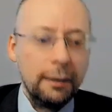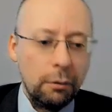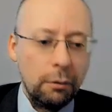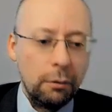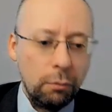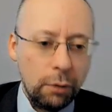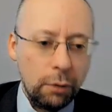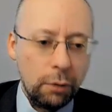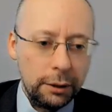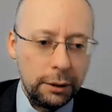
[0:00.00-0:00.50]

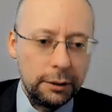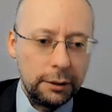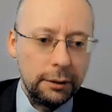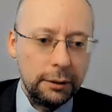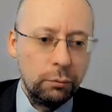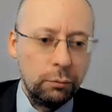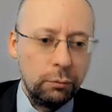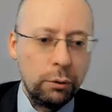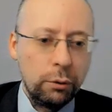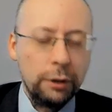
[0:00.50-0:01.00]
what
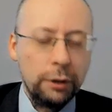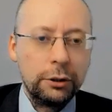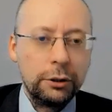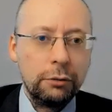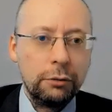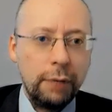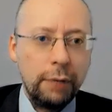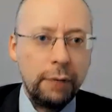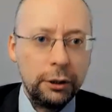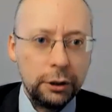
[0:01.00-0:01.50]
works
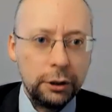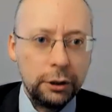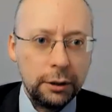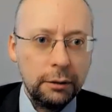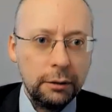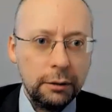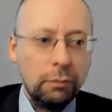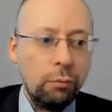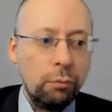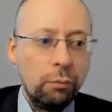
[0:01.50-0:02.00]
in
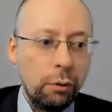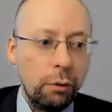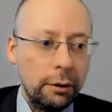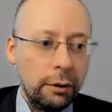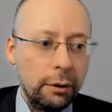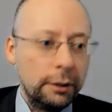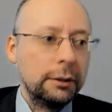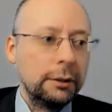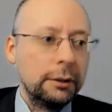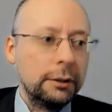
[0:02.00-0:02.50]
Russia
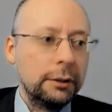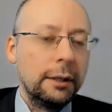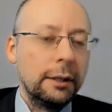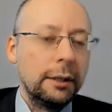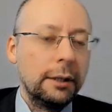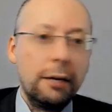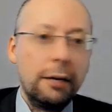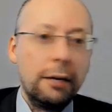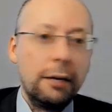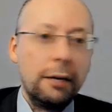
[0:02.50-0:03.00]
works
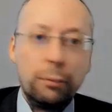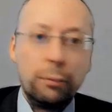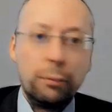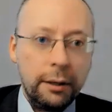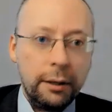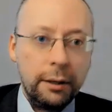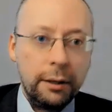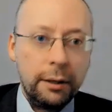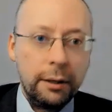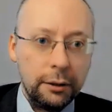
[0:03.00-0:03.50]

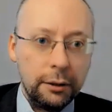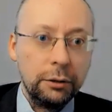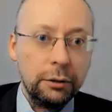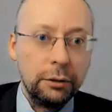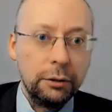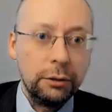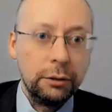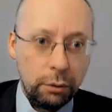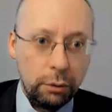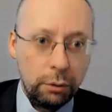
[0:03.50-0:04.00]
everywhere else in
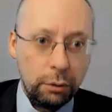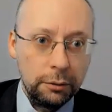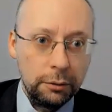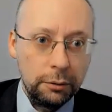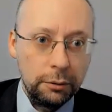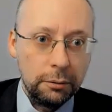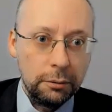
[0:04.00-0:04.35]
the world.